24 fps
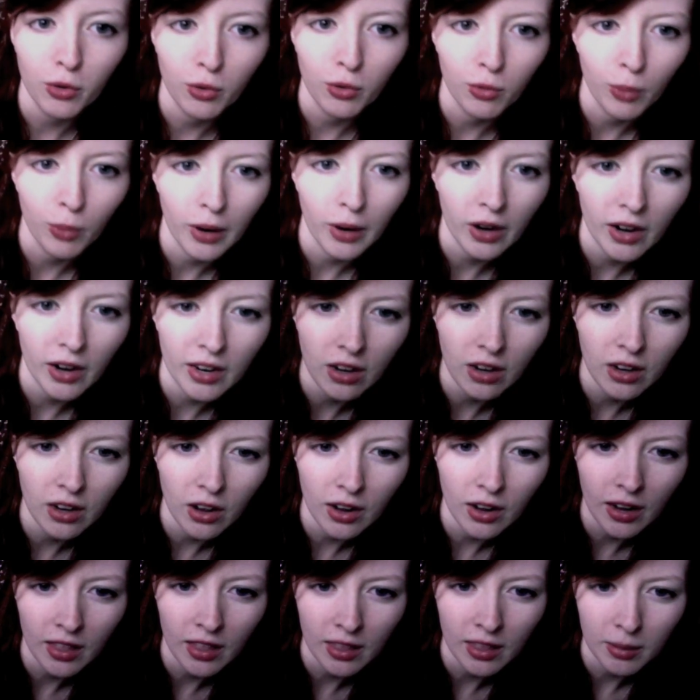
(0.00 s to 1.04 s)
where I
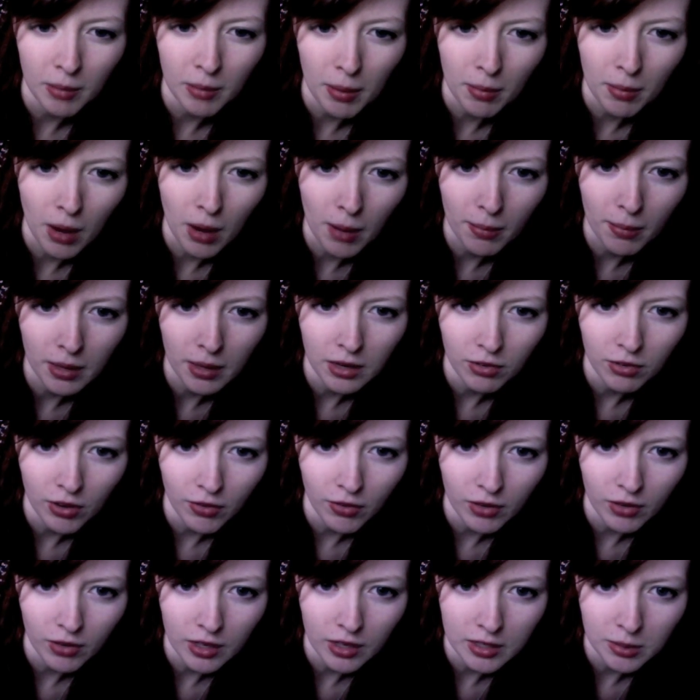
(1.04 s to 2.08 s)
got it. I think my mom might have
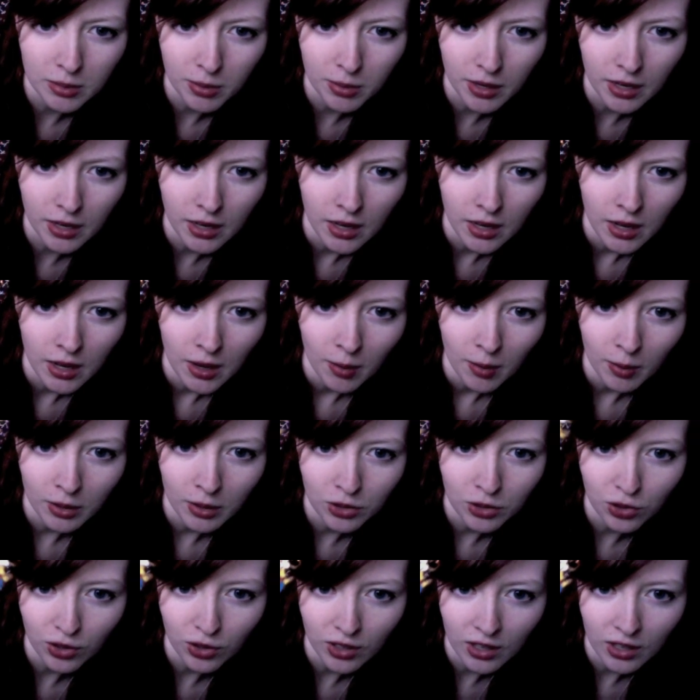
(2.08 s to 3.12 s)
given it to me. But
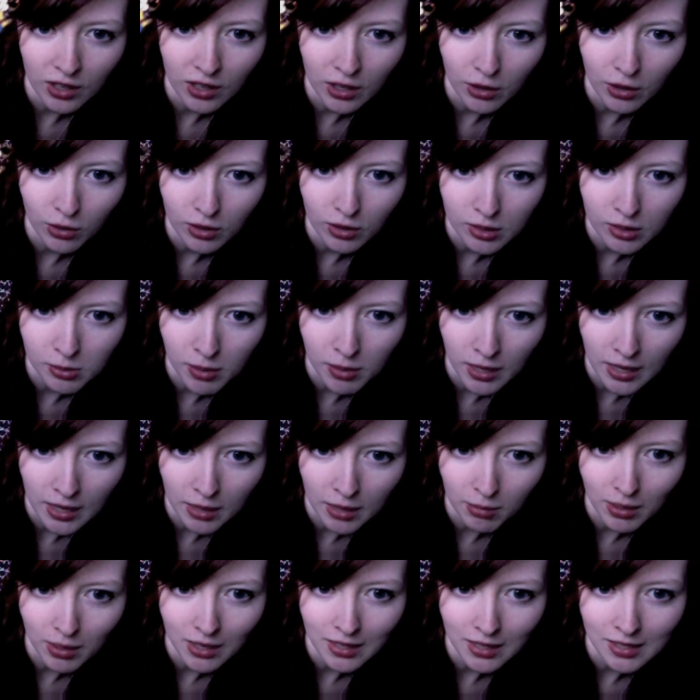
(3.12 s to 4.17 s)
it's really cute. It's Mickey
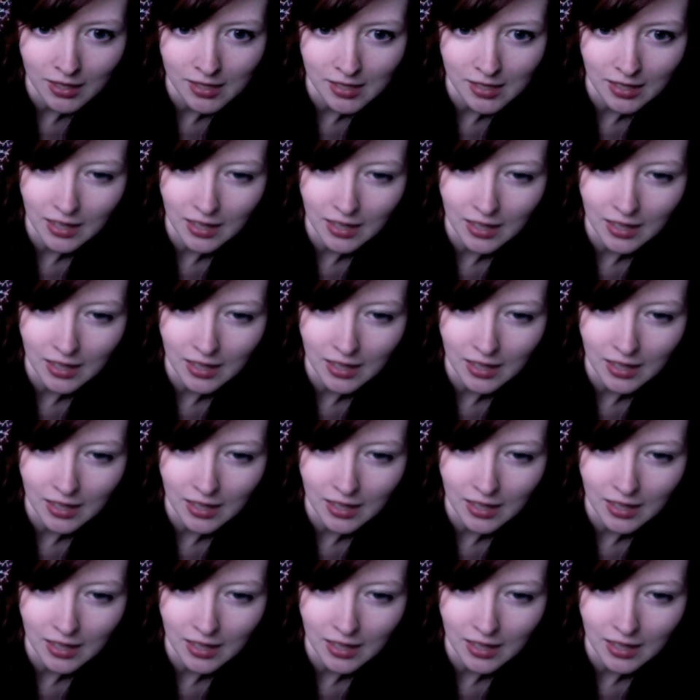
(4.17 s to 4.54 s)
and Minnie sitting